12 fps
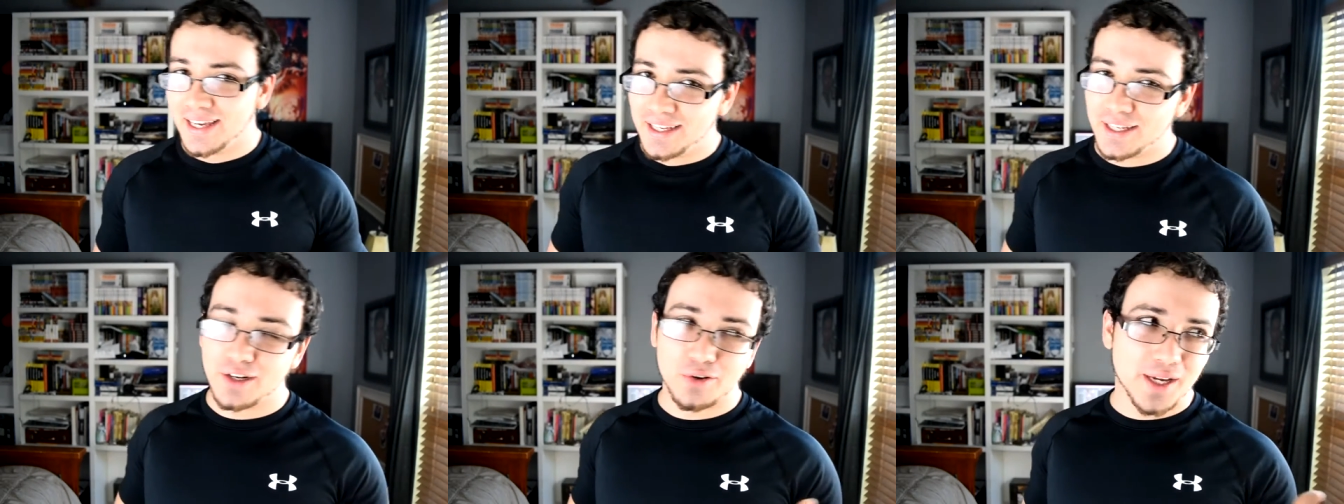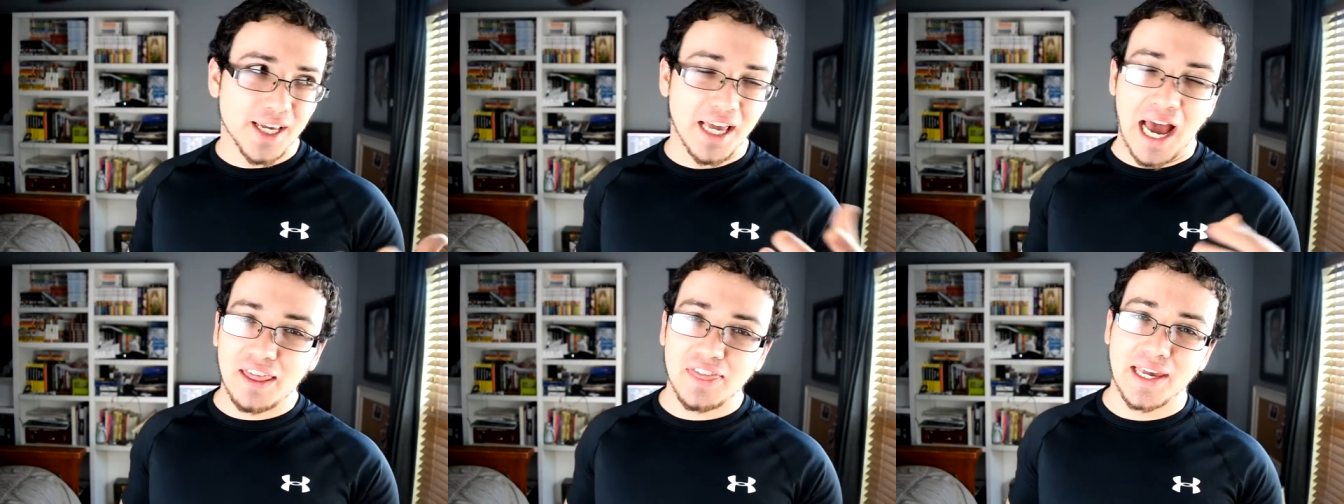You know,
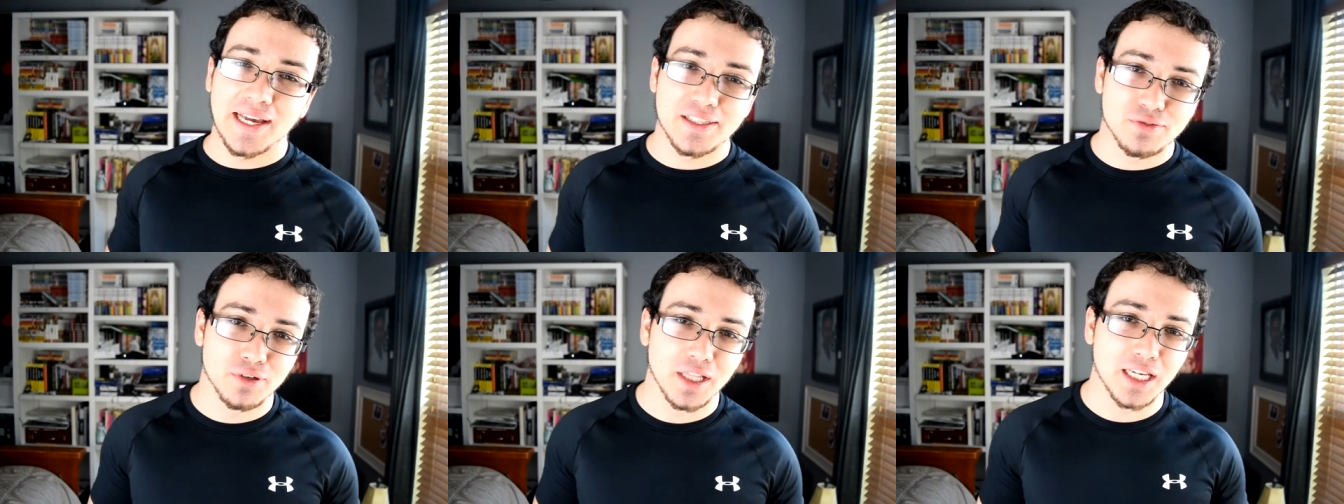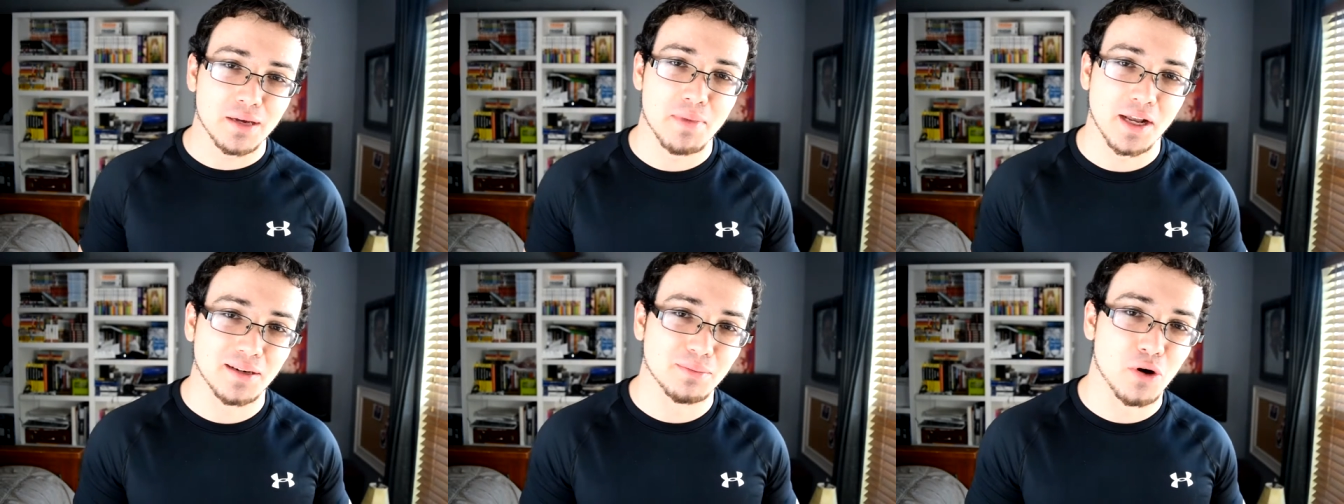I think it's really
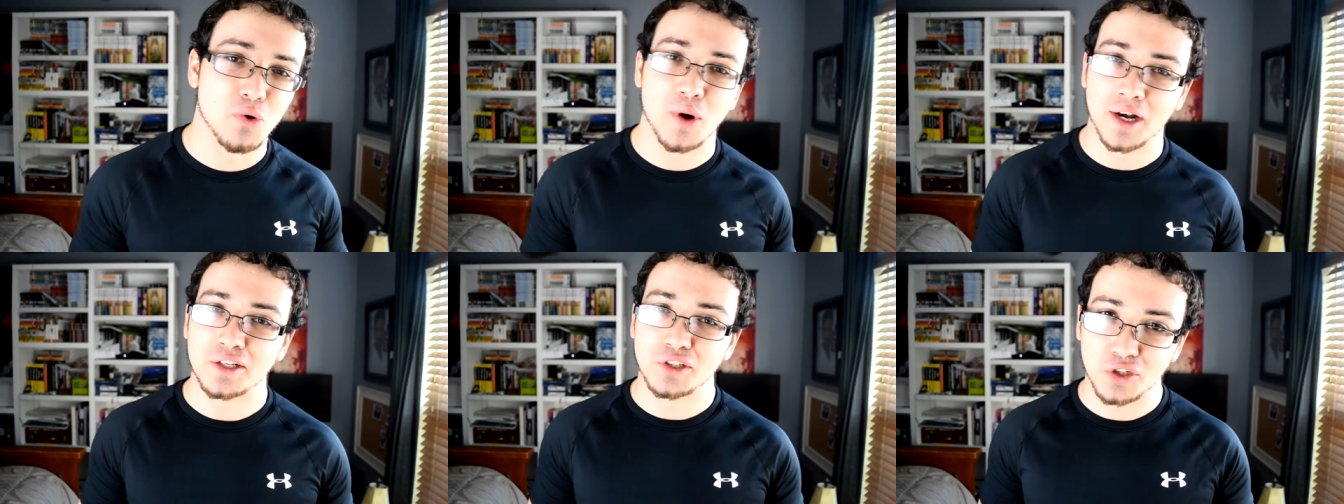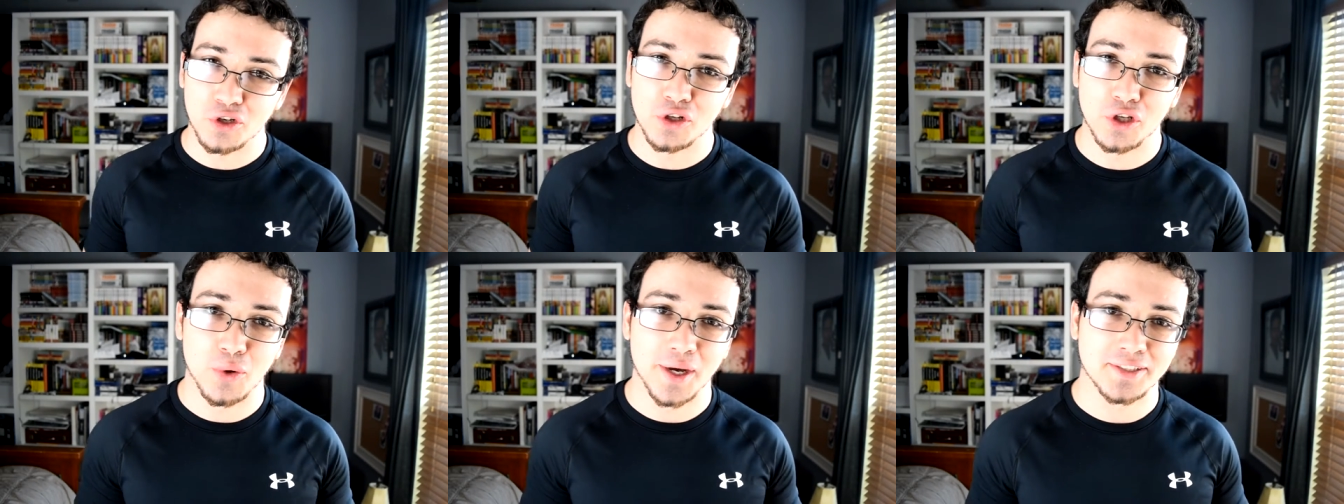commendable when a
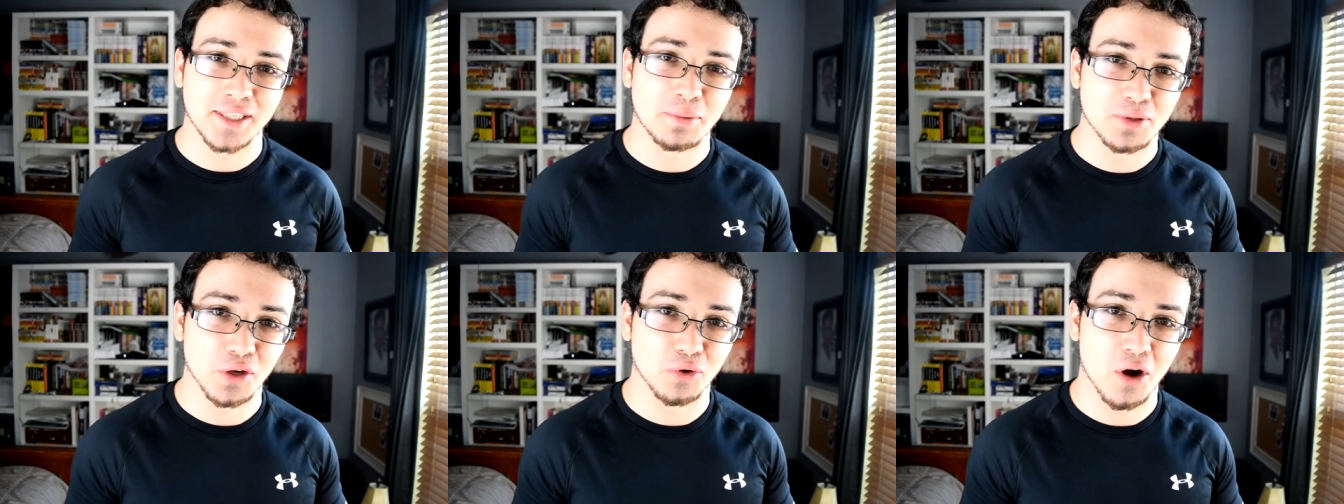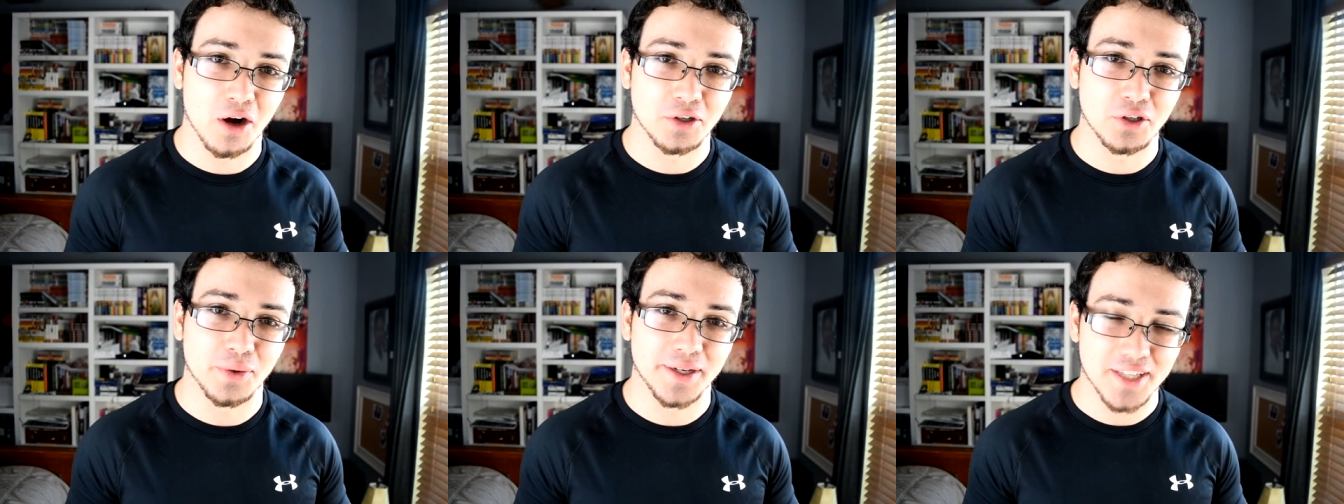studio accepts their
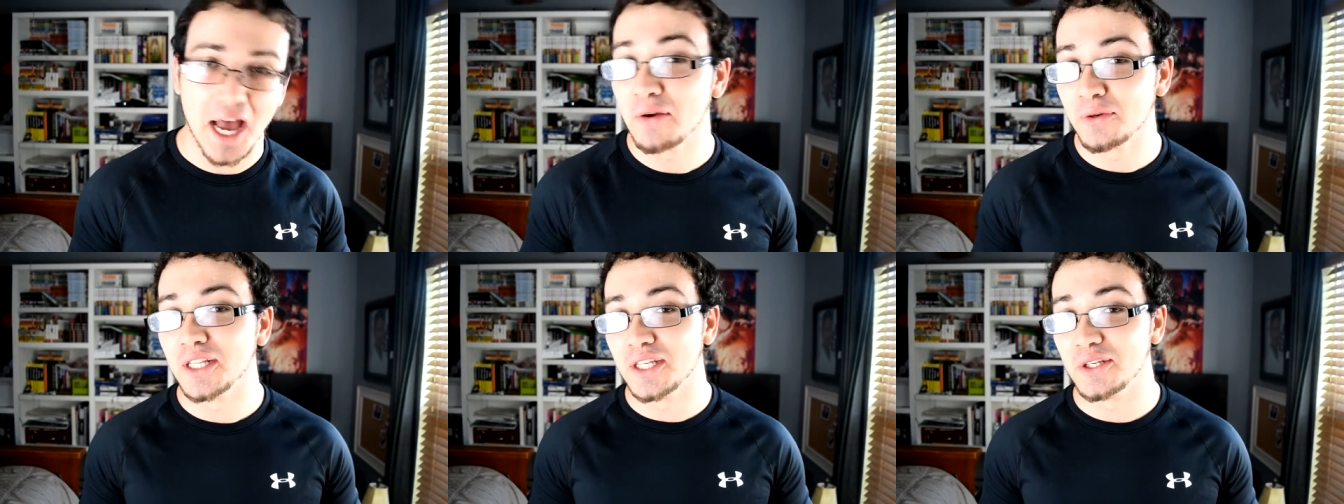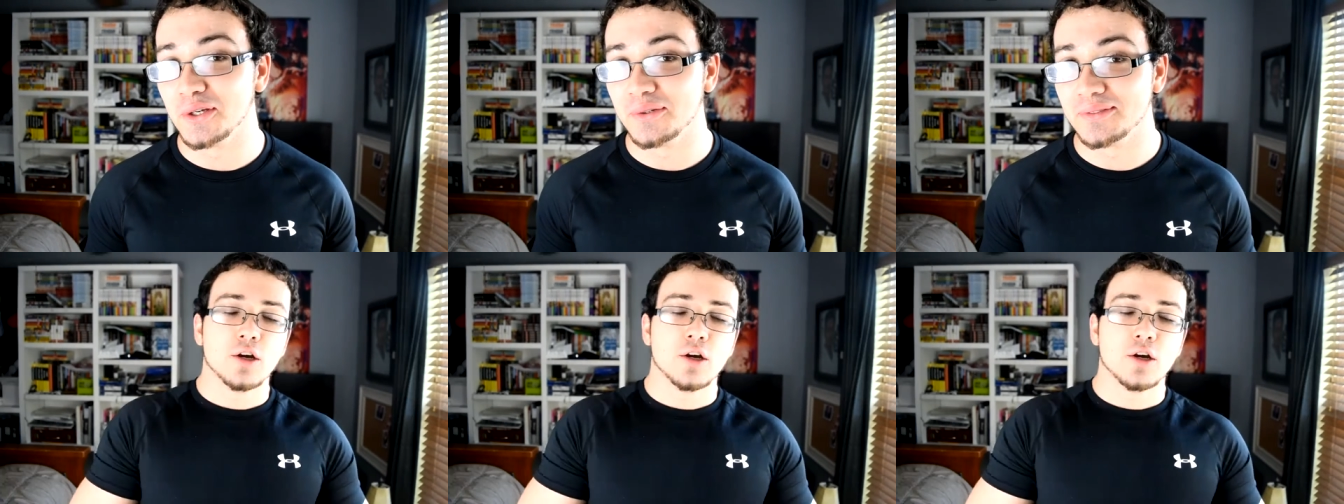wrongdoings. I really do.